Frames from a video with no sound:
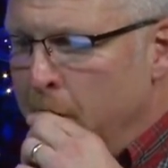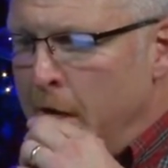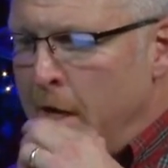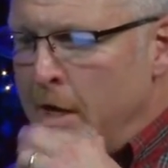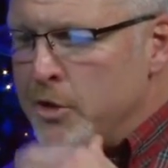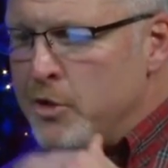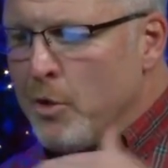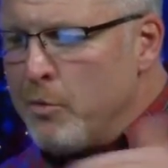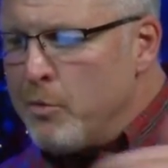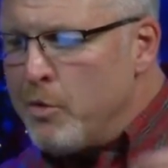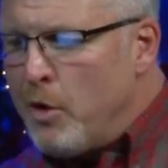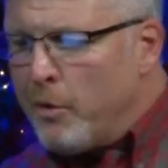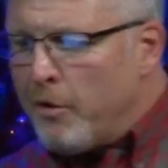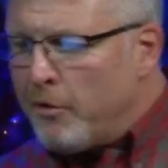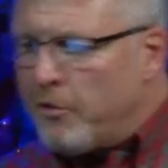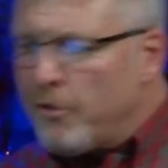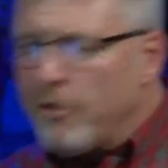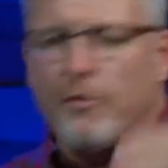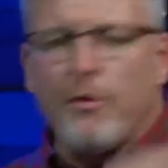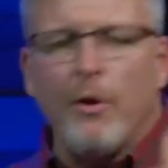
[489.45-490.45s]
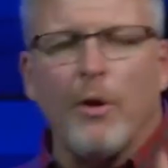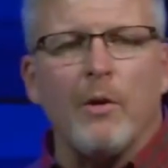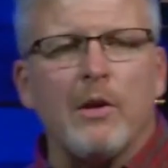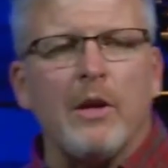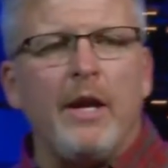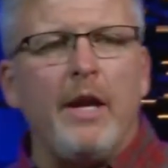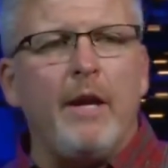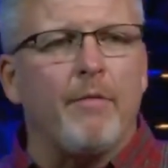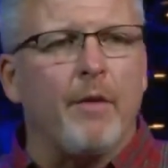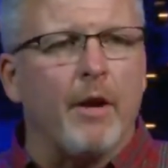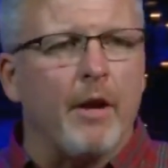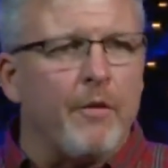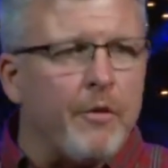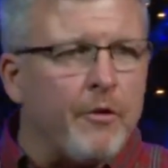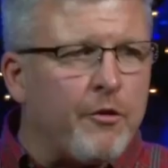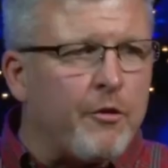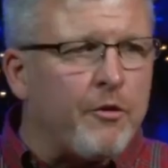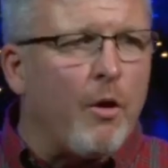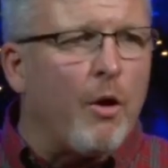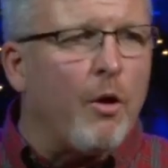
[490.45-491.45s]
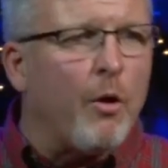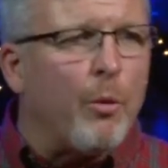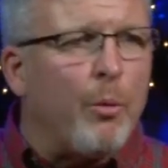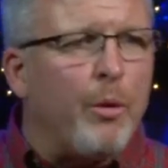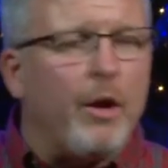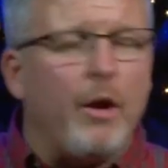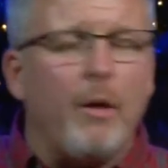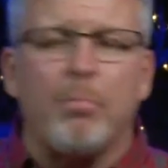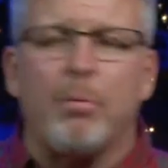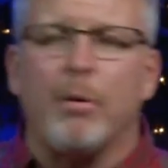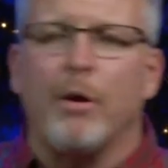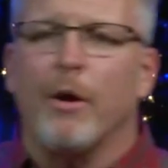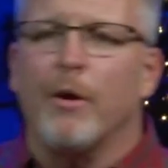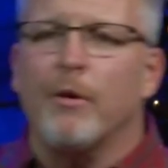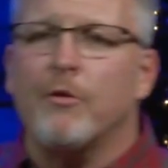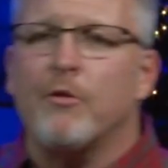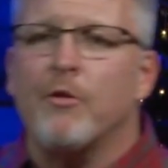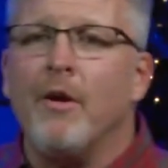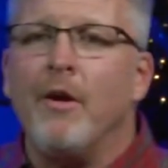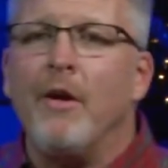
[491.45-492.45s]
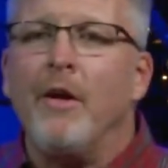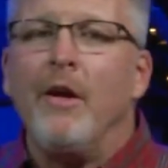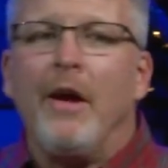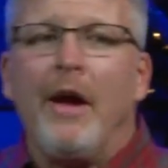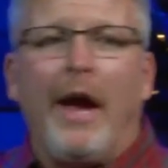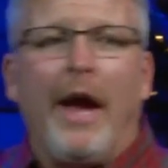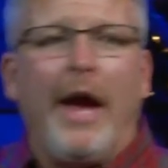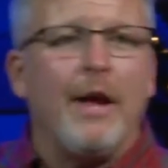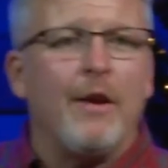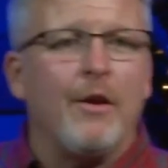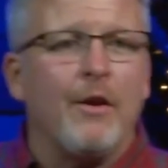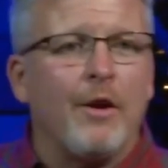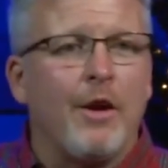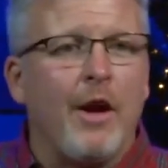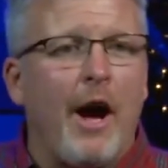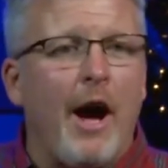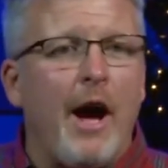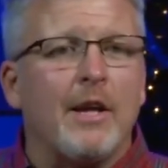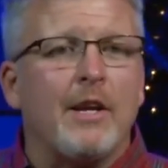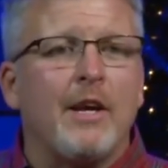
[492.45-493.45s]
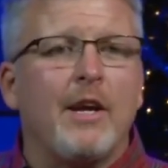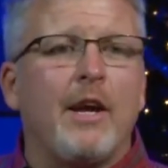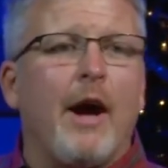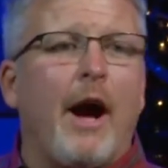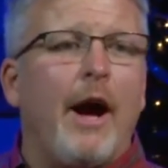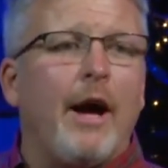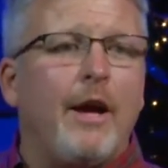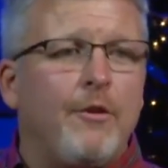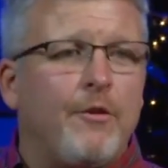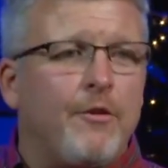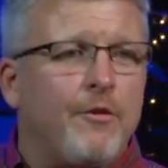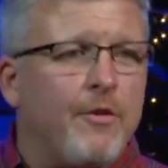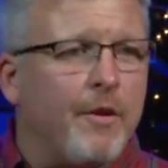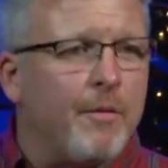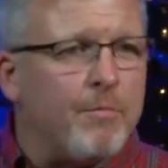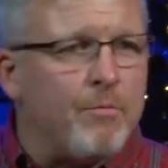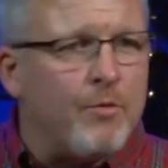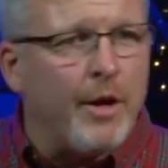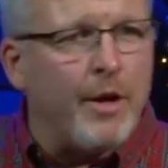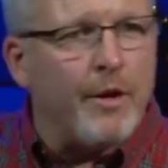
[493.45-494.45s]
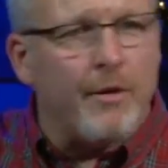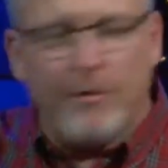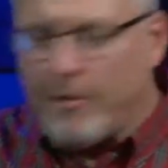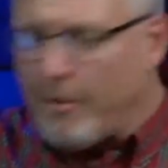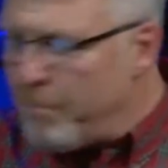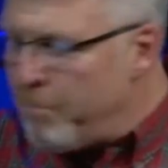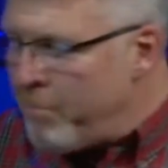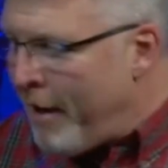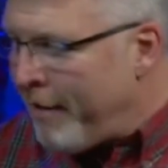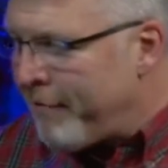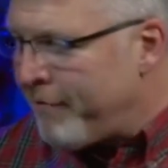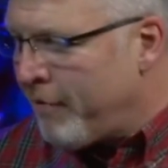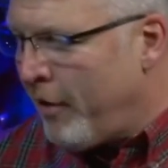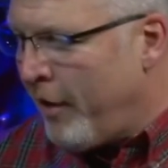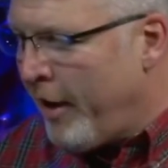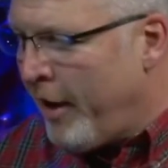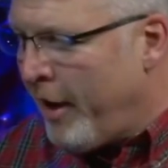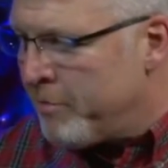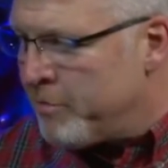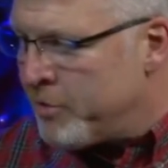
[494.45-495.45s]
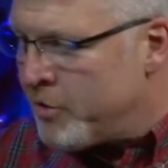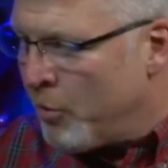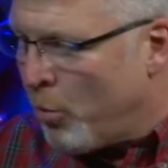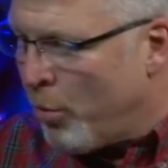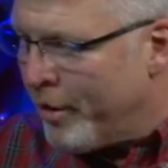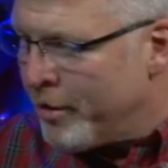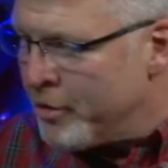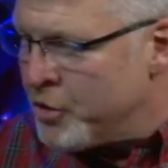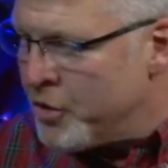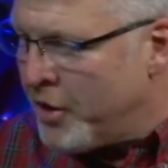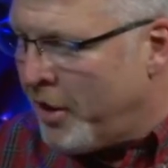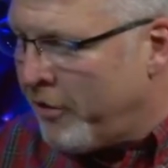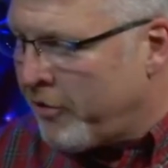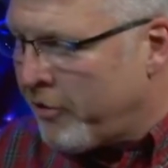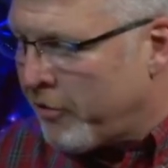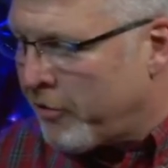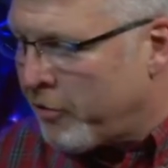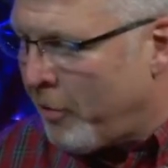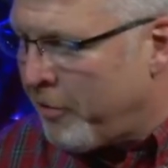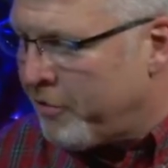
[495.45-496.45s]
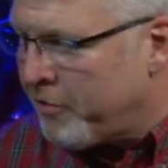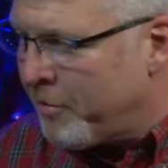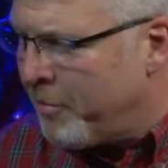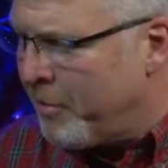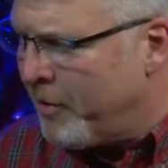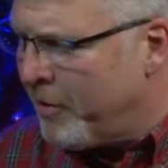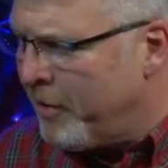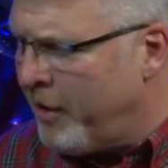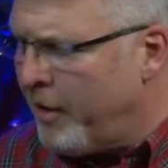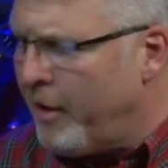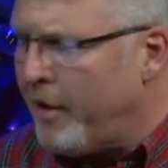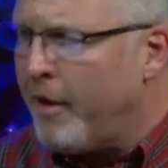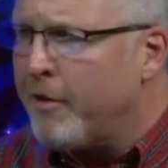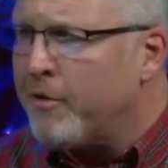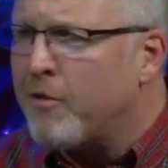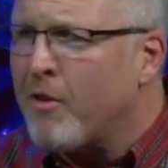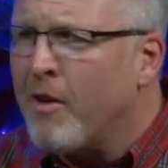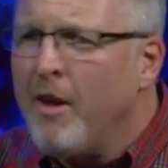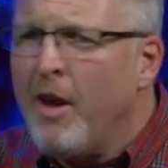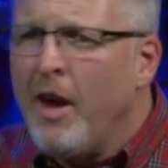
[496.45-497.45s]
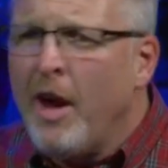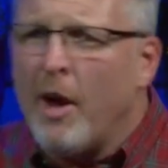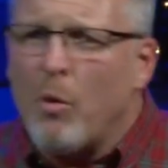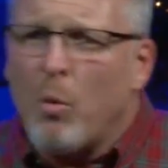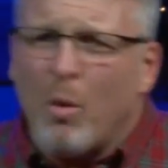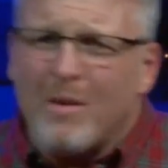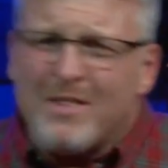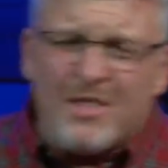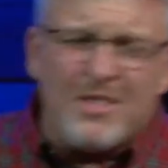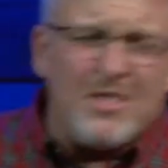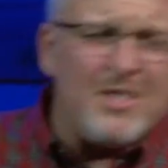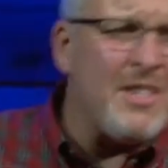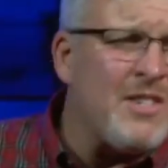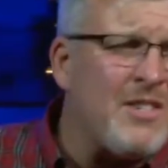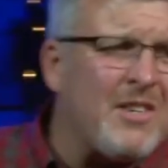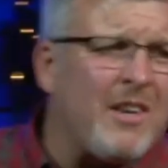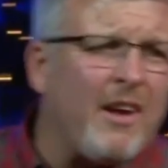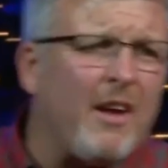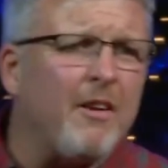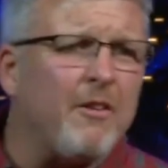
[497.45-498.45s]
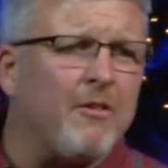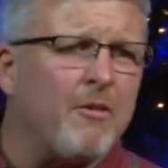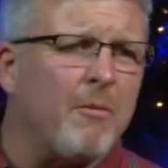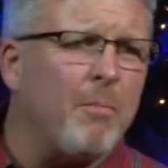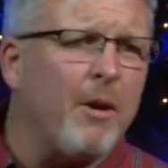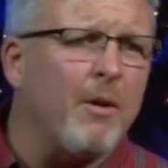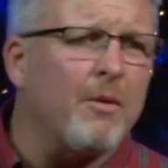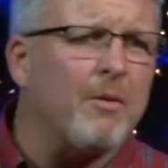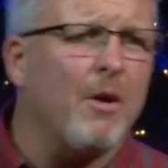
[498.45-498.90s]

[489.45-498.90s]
So, notice as they're leaving, the star reappears, and God guides them then to Bethlehem, to where Jesus ultimately is. And what does this tell us about